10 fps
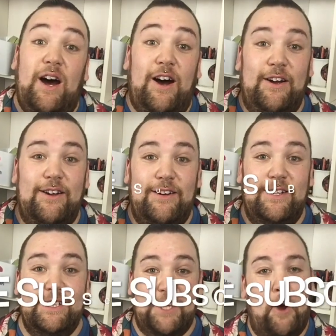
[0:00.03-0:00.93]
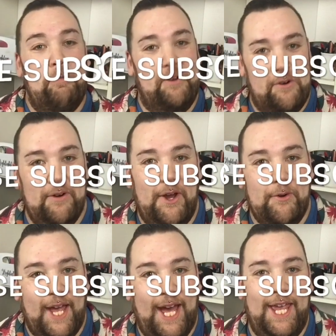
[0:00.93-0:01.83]
Hi guys, hope you're all
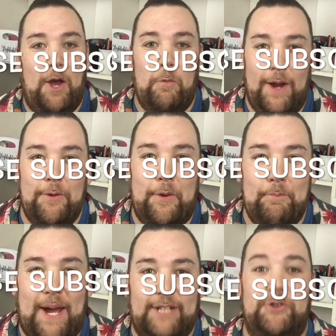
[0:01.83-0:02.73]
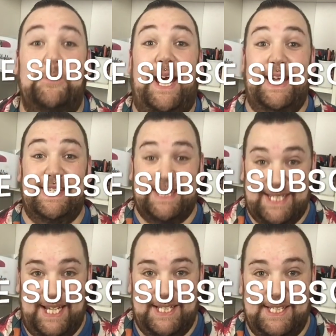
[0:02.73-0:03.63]
okay and welcome back to day
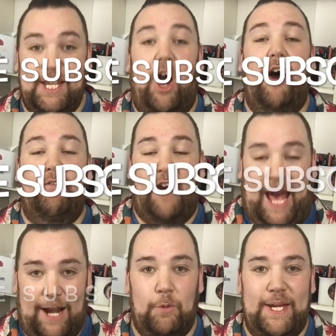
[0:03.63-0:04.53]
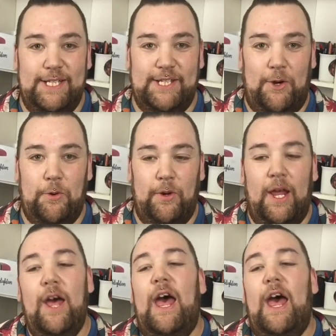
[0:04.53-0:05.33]
six of Halloween Soul.